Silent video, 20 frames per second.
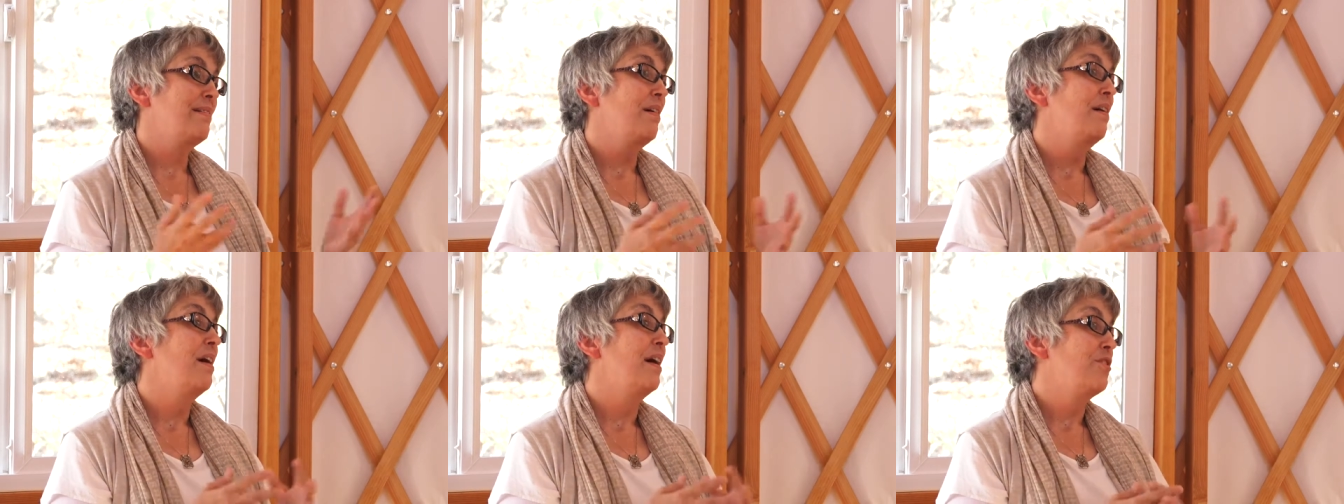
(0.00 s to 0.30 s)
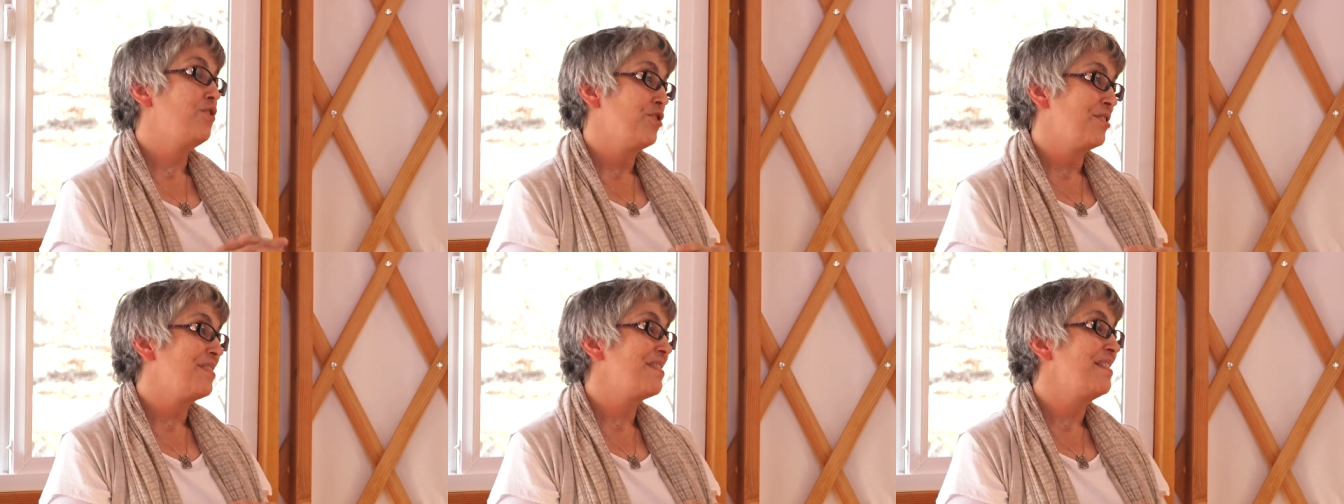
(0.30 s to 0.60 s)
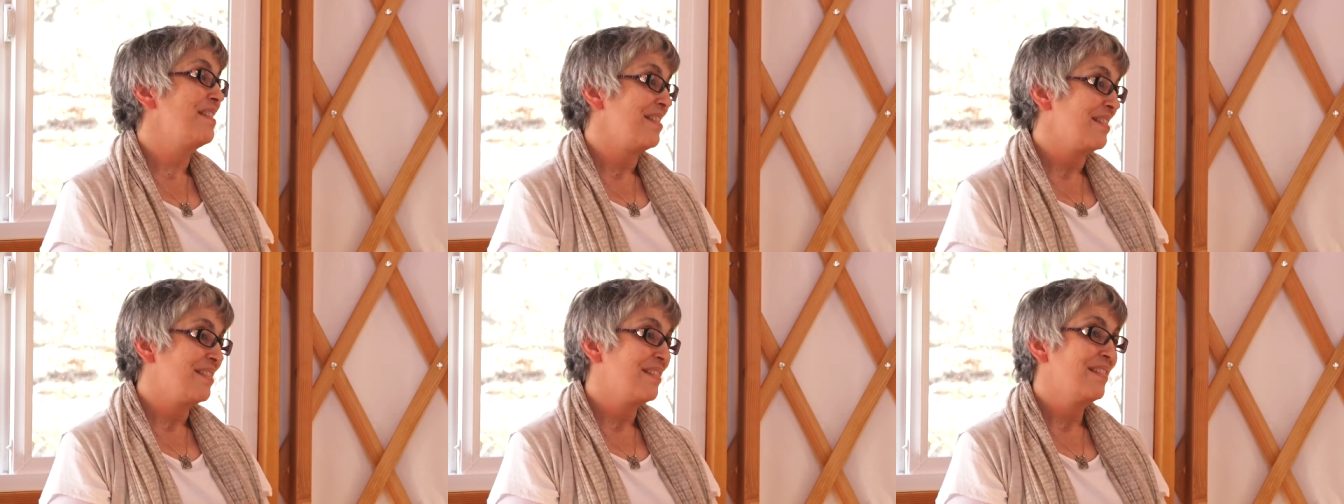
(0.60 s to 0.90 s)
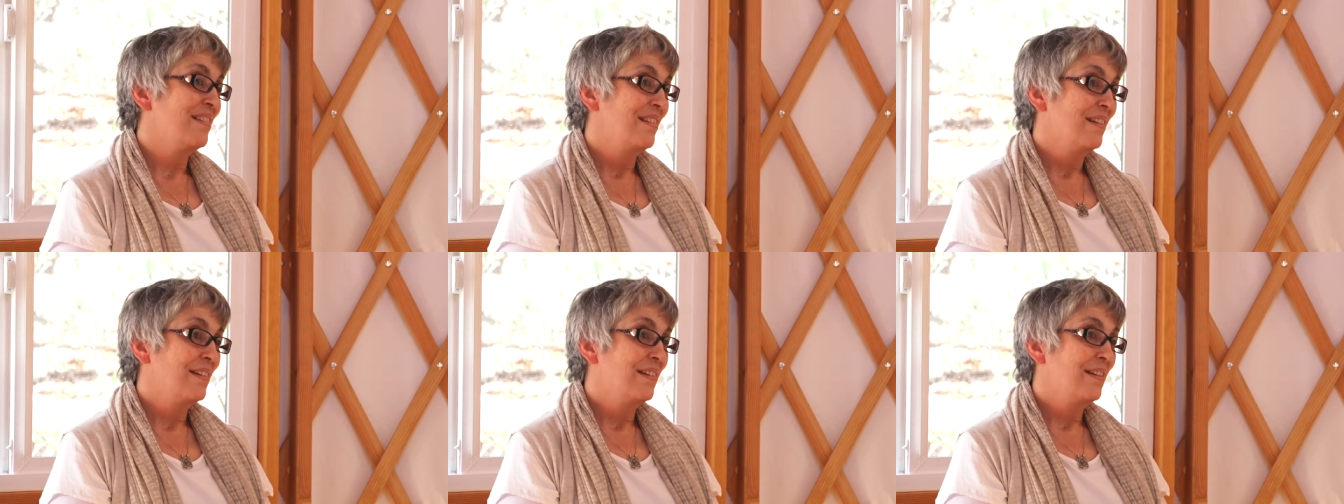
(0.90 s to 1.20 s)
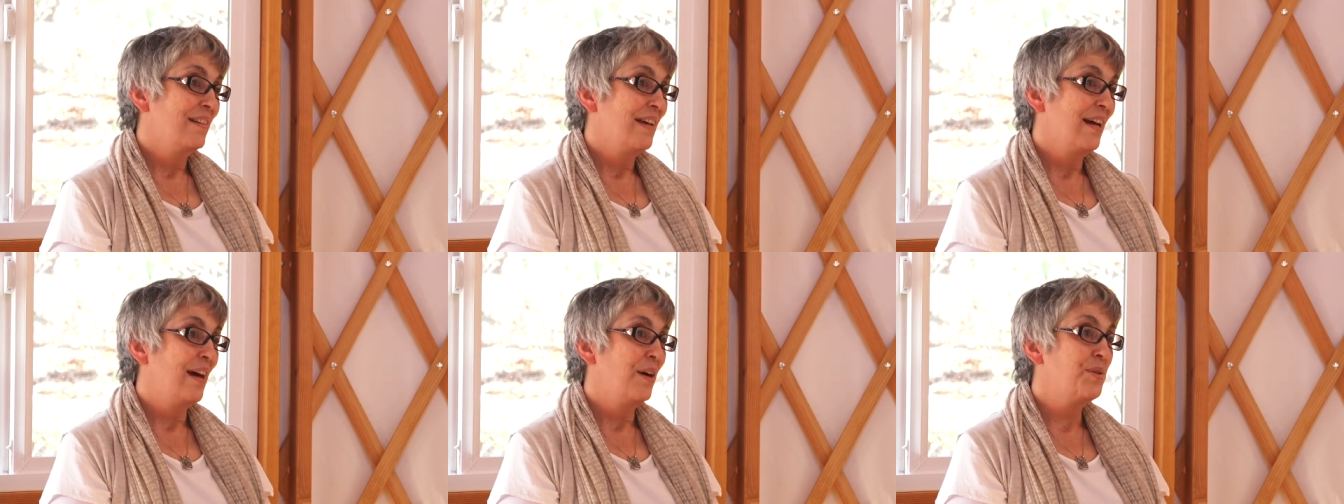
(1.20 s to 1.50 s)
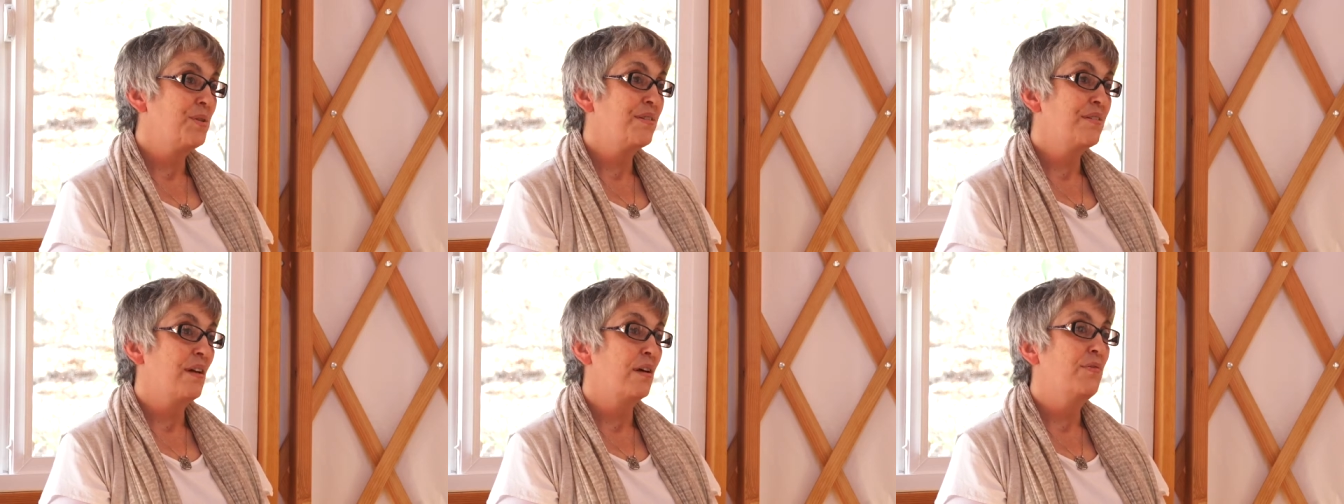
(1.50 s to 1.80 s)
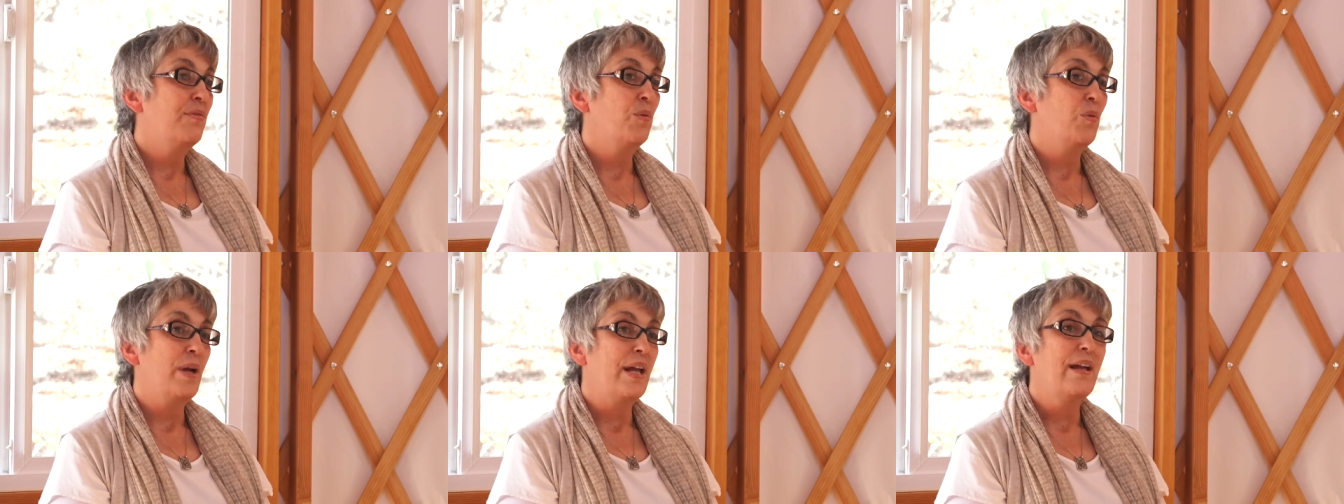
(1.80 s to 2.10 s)
consciousness, how to
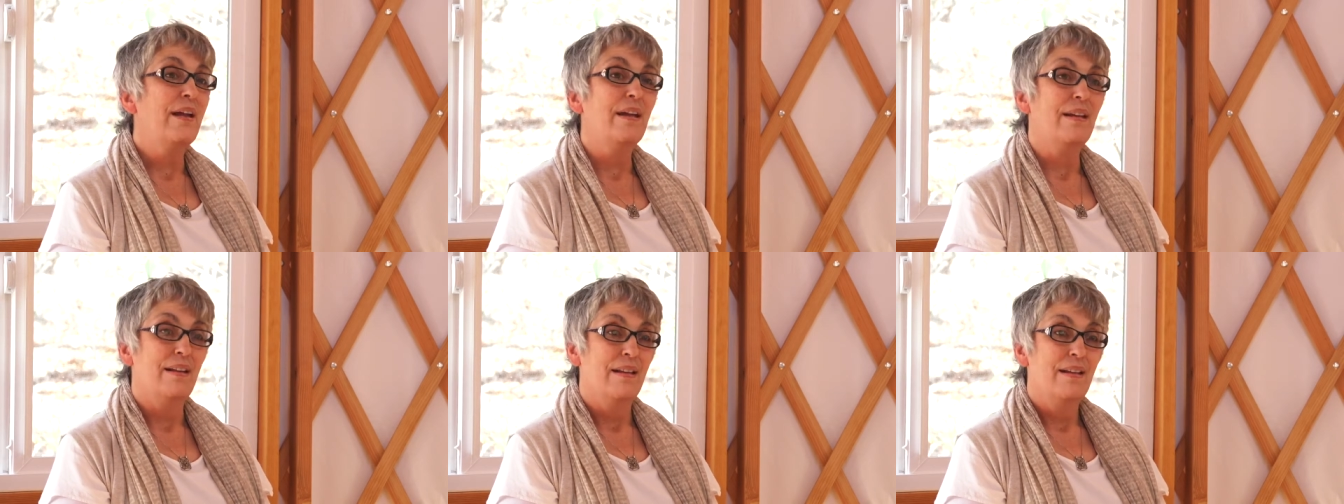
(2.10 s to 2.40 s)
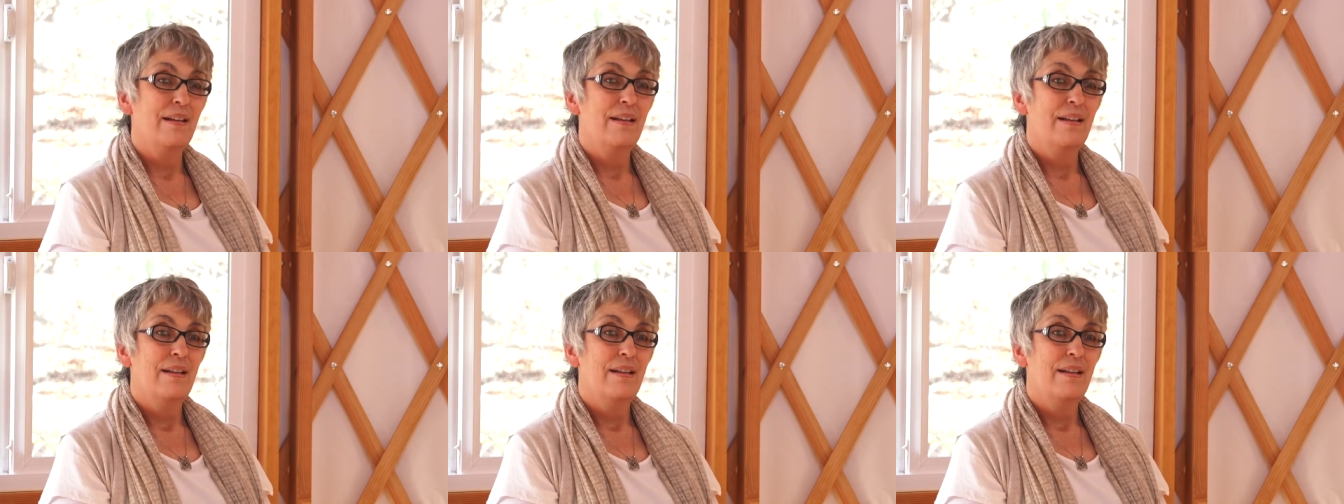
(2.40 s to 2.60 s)
self awaken.